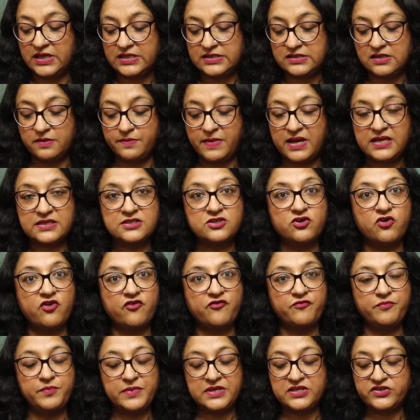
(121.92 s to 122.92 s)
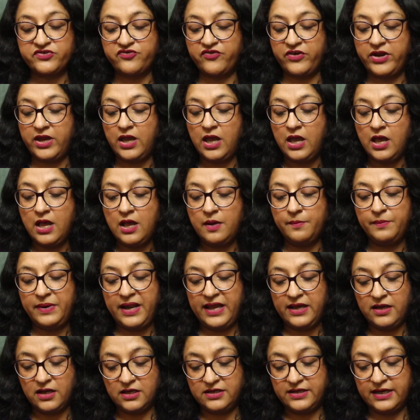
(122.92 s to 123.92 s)
Is the master of mystery
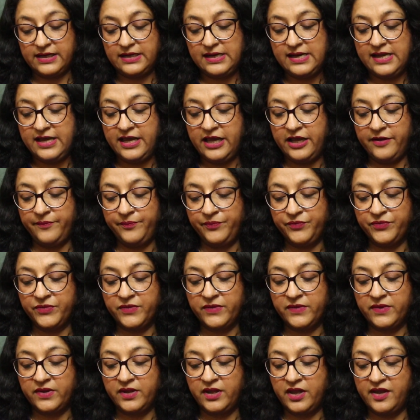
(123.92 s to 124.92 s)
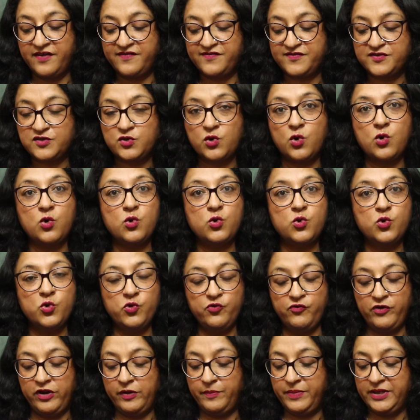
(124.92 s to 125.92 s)
playing a deadly game? If so, who
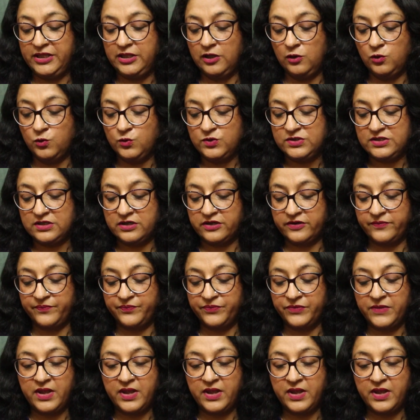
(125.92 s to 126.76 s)
will be the loser?